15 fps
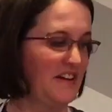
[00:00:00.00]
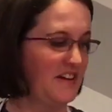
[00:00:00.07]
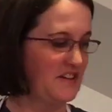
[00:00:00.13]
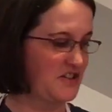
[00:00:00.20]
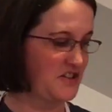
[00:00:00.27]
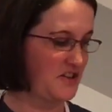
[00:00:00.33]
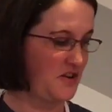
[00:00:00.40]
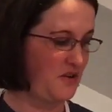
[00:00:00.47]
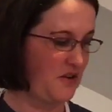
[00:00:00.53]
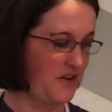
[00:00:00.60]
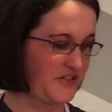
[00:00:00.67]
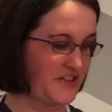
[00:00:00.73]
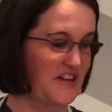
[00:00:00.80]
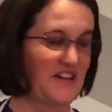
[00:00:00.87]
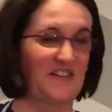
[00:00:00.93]
and so
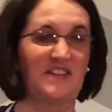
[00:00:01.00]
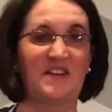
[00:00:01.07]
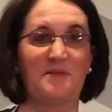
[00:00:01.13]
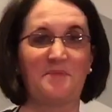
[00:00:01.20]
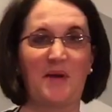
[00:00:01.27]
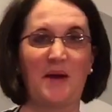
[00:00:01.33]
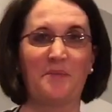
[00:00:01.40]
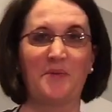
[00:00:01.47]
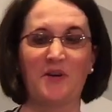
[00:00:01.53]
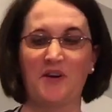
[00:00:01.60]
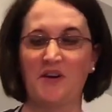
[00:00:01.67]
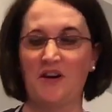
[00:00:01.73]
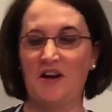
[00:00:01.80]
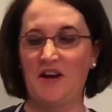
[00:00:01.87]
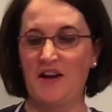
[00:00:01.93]
I'll take
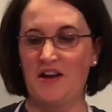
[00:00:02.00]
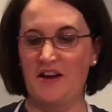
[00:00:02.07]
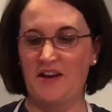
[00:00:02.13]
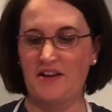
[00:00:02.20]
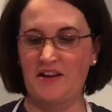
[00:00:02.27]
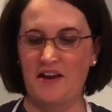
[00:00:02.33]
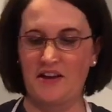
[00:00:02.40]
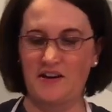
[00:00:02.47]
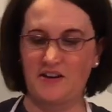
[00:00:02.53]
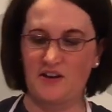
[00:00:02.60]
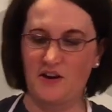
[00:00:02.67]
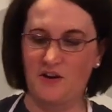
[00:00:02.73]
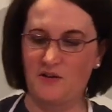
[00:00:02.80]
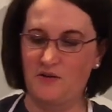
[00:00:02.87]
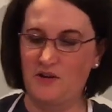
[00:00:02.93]
sandpaper and kind of go